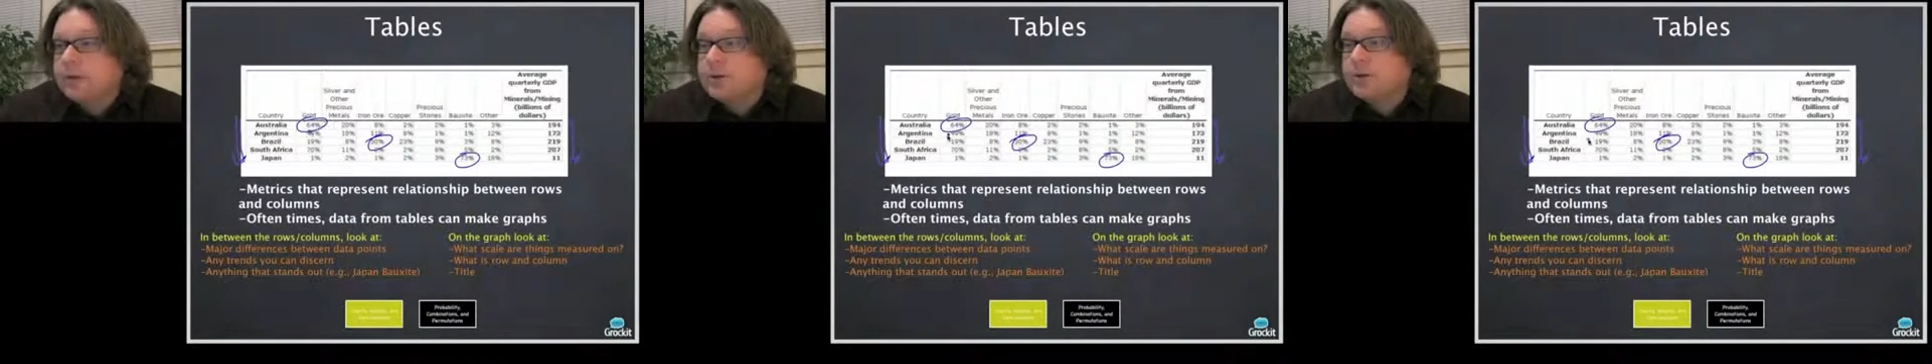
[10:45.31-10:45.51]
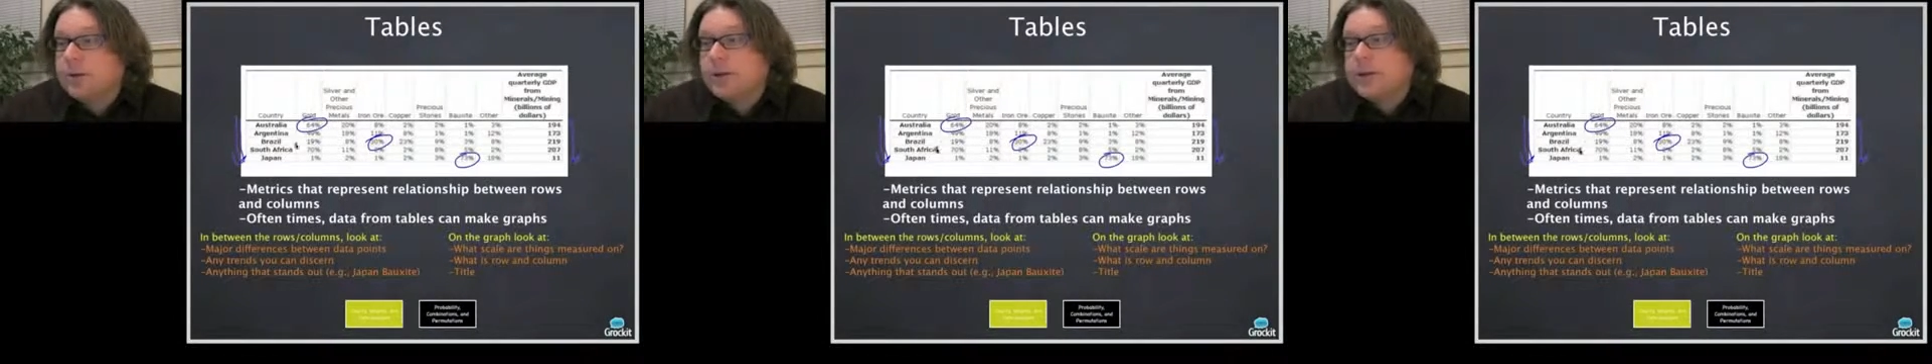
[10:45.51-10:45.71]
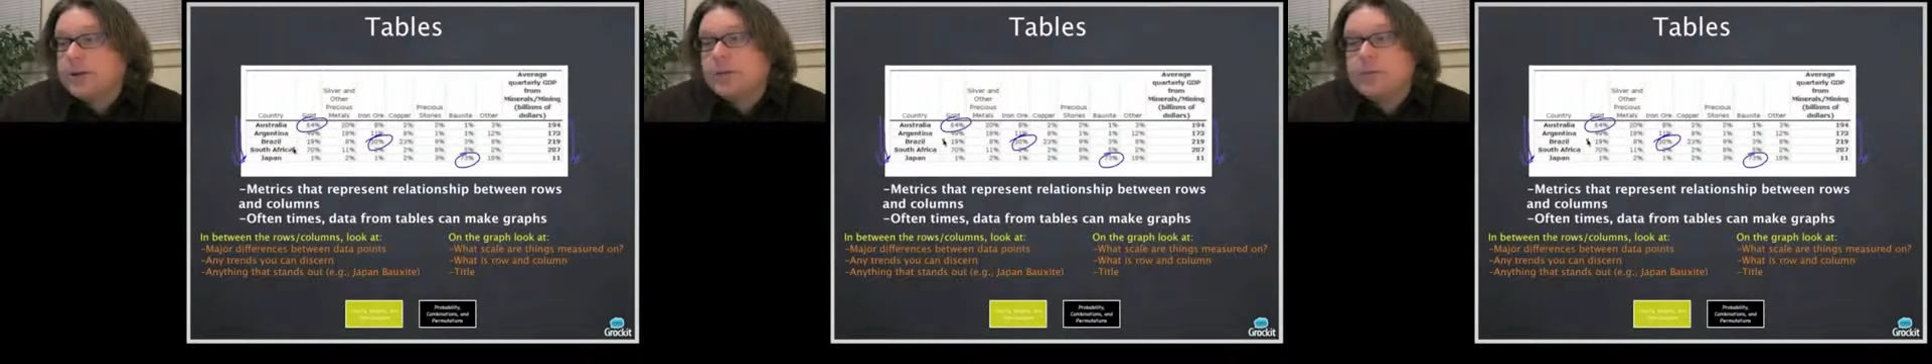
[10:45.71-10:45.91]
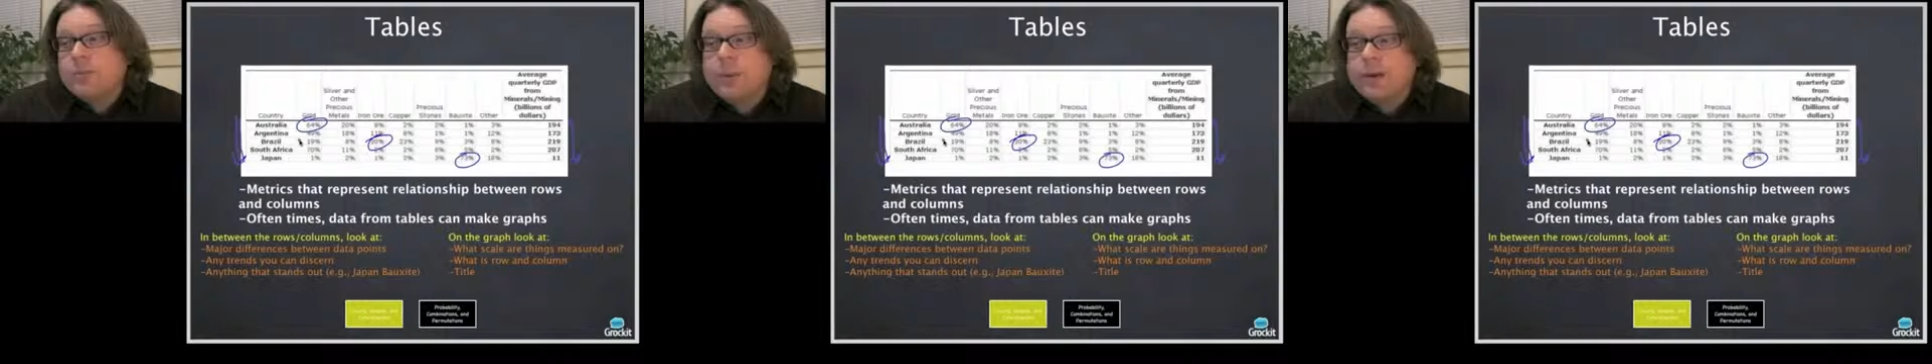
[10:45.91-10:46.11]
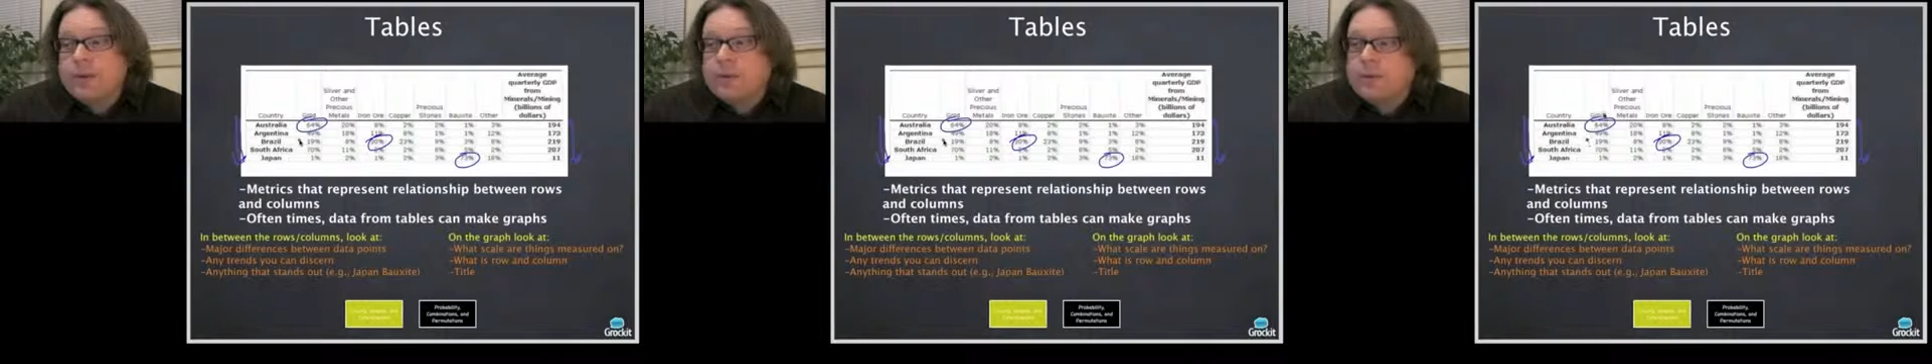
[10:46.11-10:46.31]
The trend that
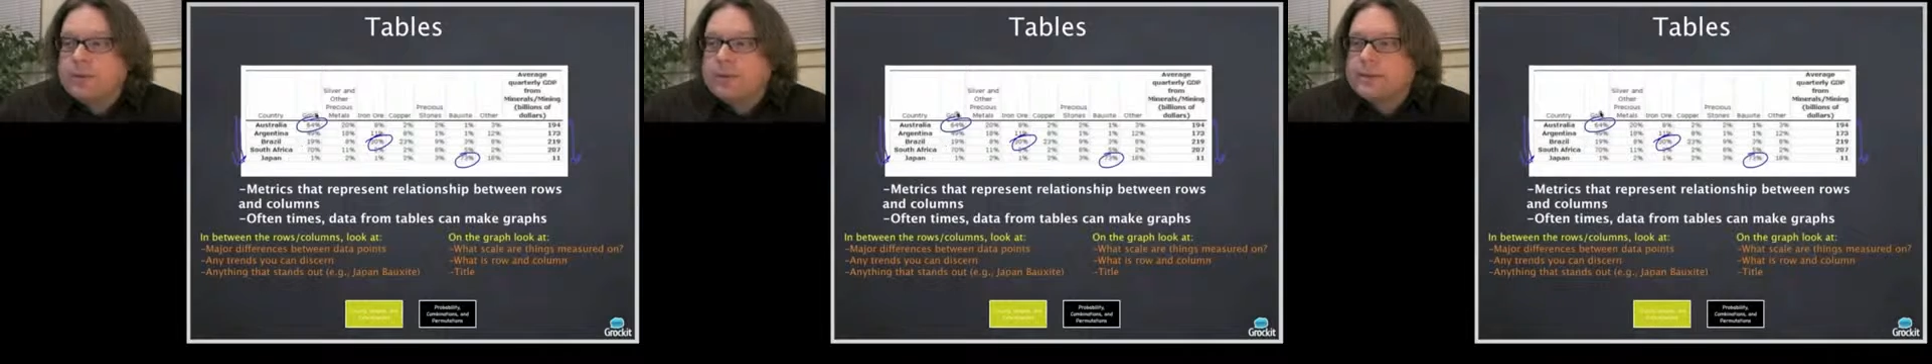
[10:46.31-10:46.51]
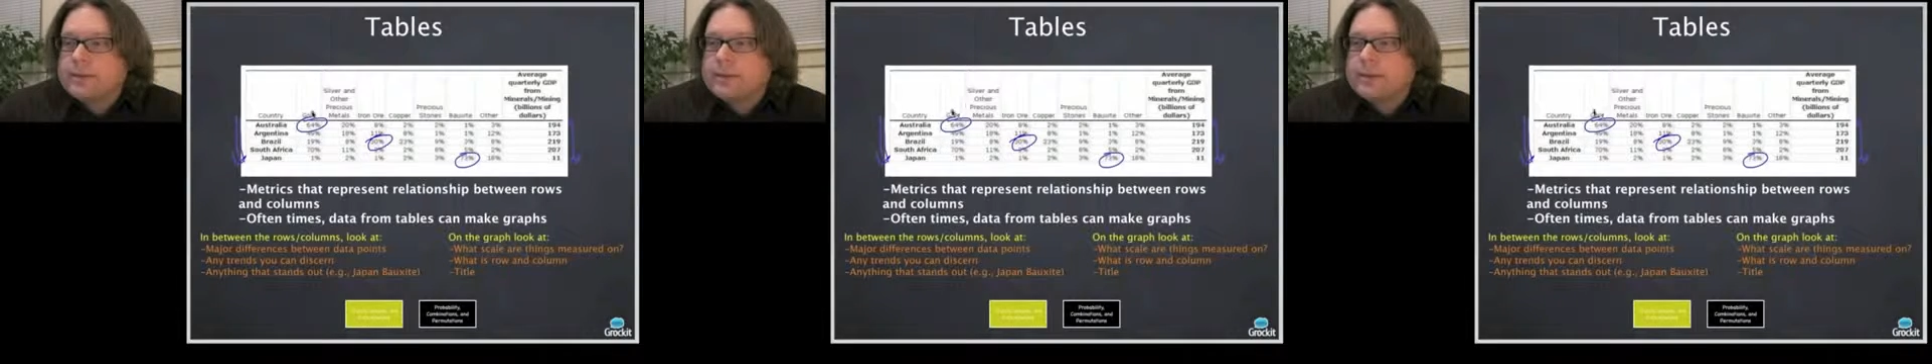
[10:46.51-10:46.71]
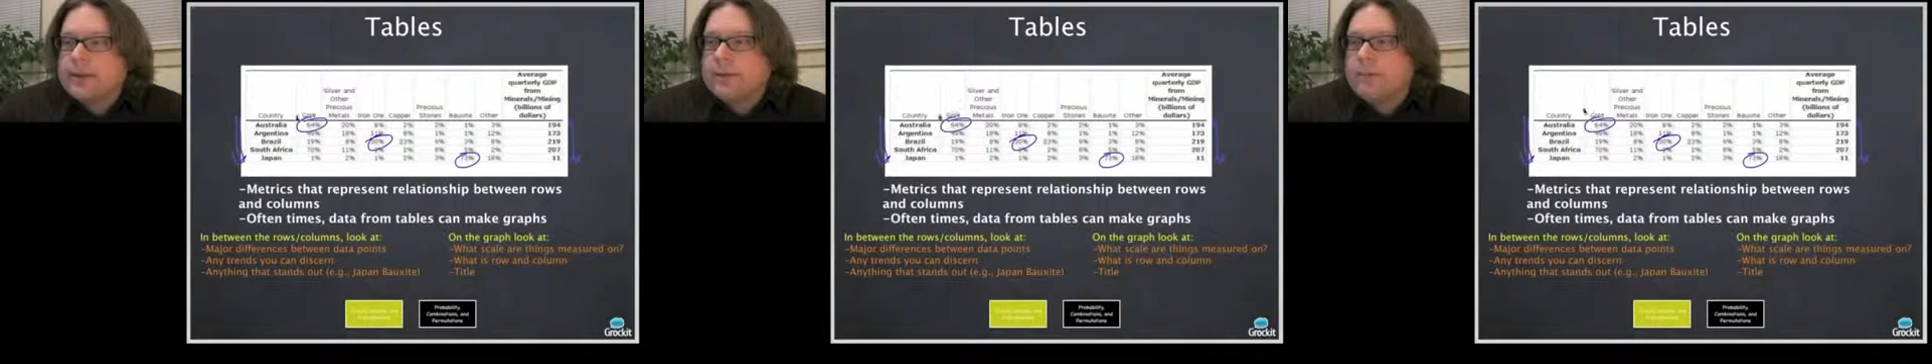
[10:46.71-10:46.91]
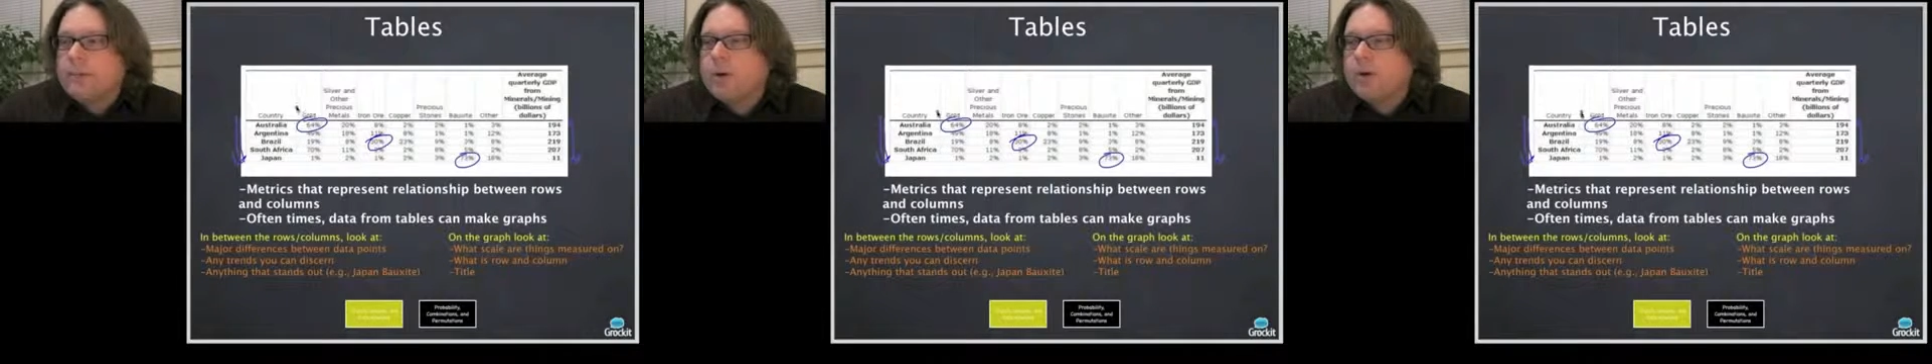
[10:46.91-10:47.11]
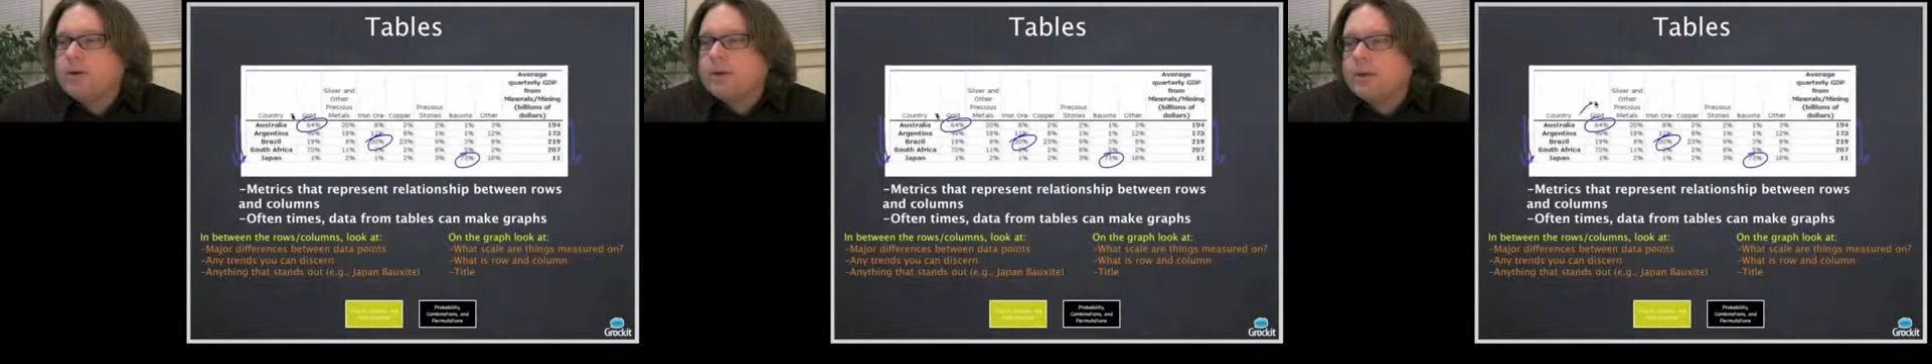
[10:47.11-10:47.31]
you might notice is that
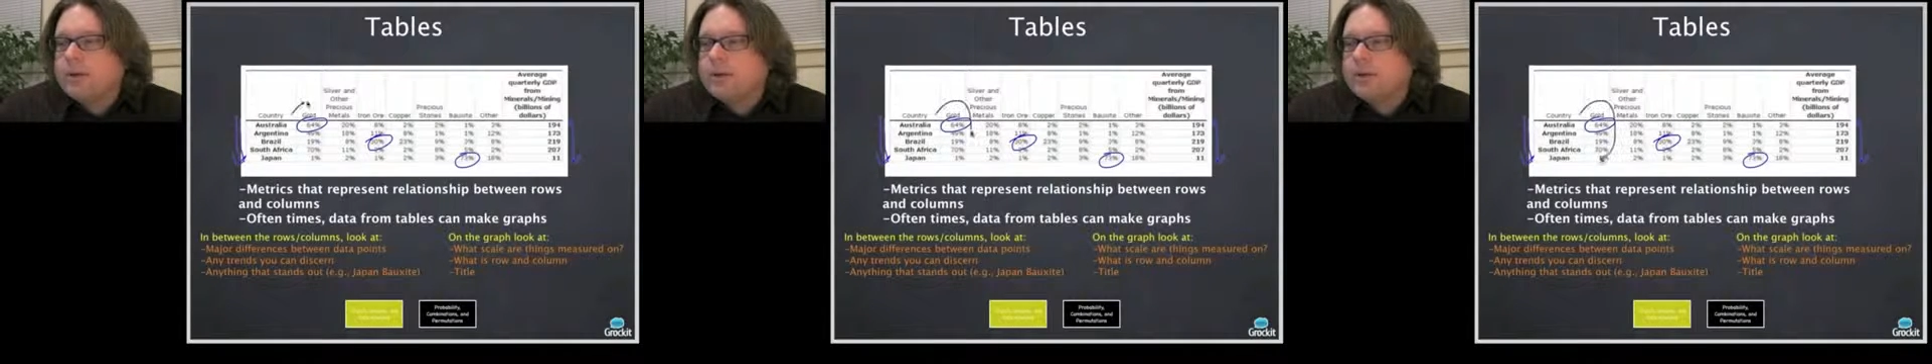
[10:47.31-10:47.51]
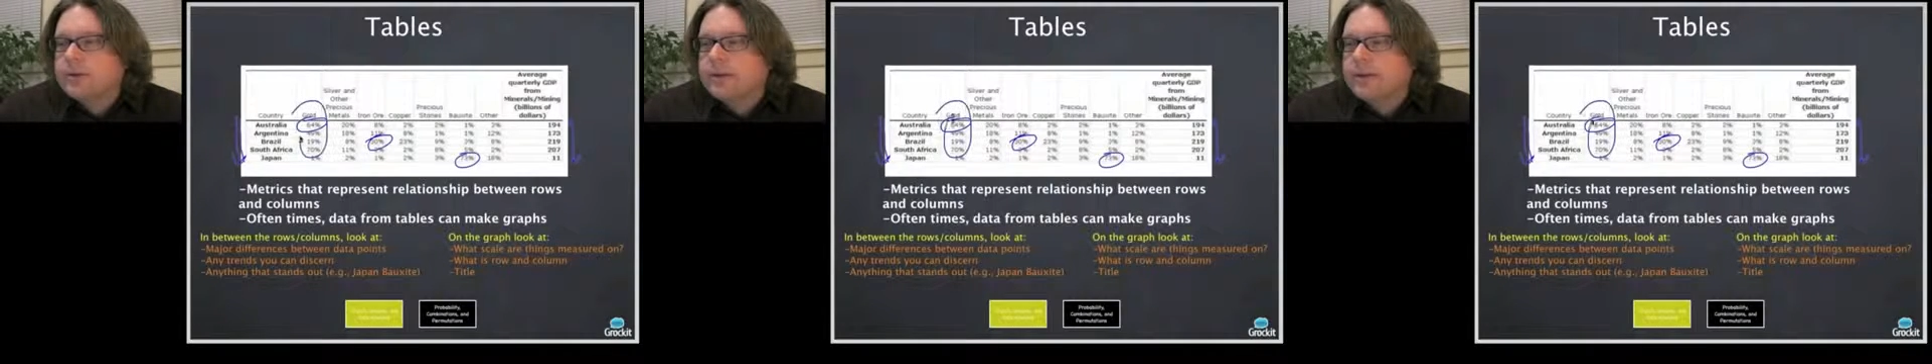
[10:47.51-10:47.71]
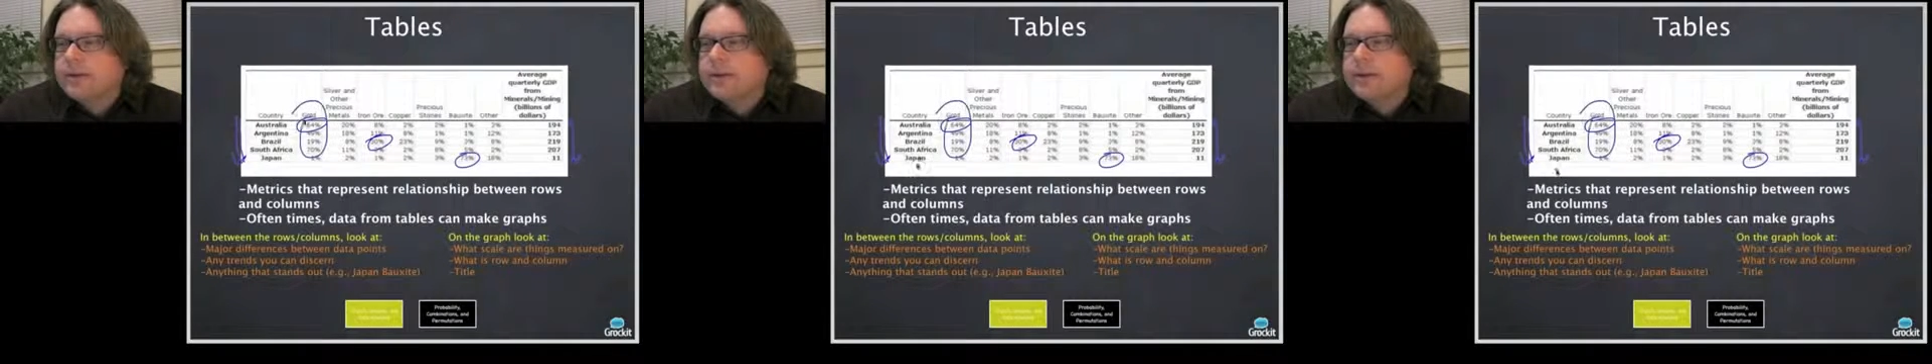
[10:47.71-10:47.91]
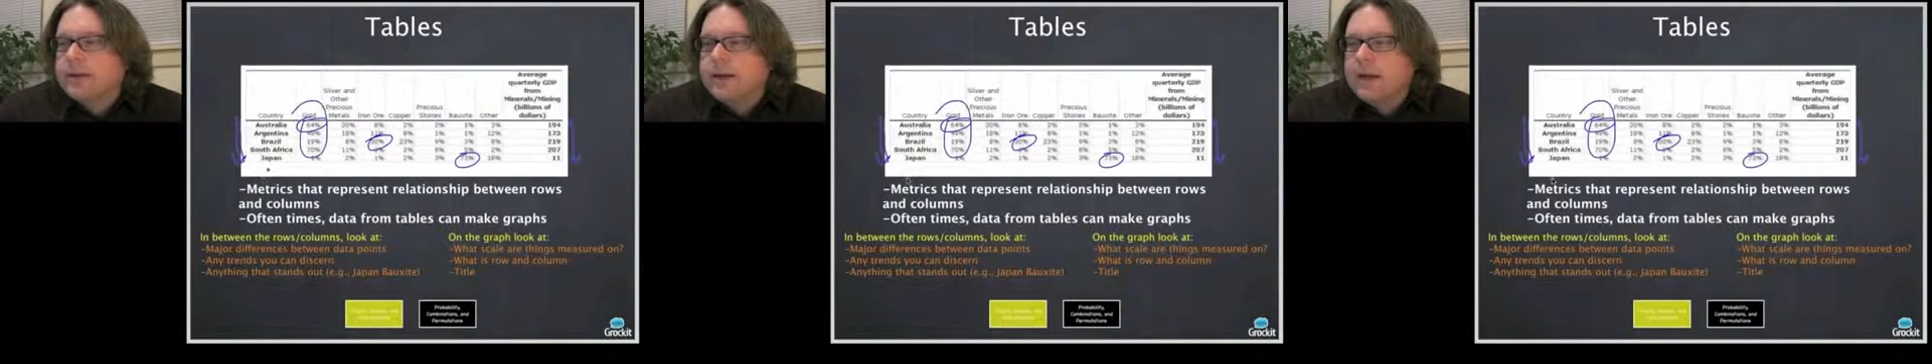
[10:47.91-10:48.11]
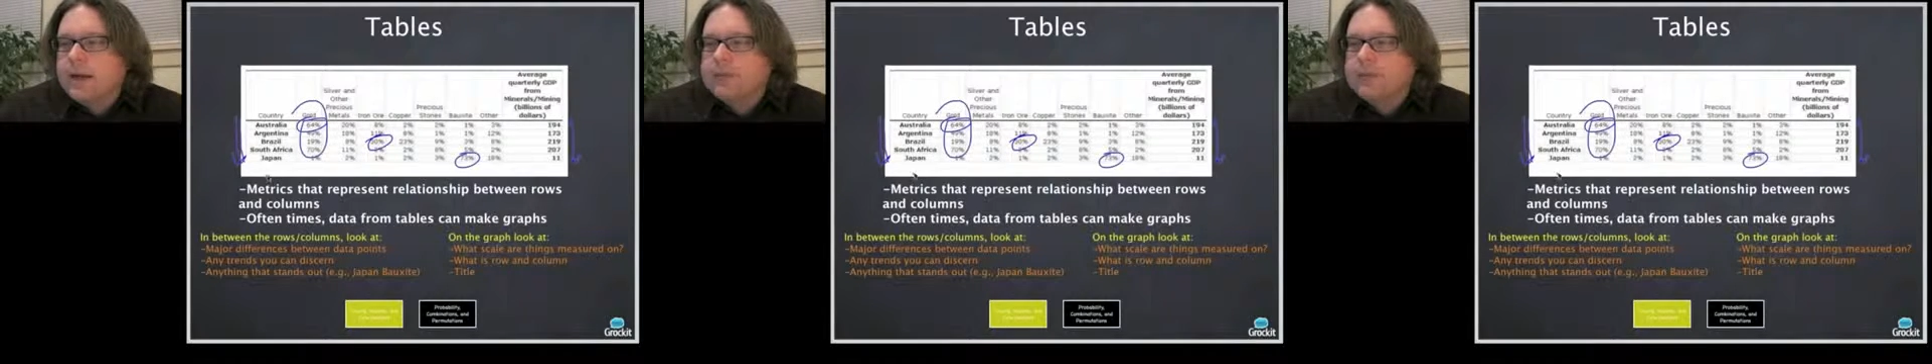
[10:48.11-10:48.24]
most countries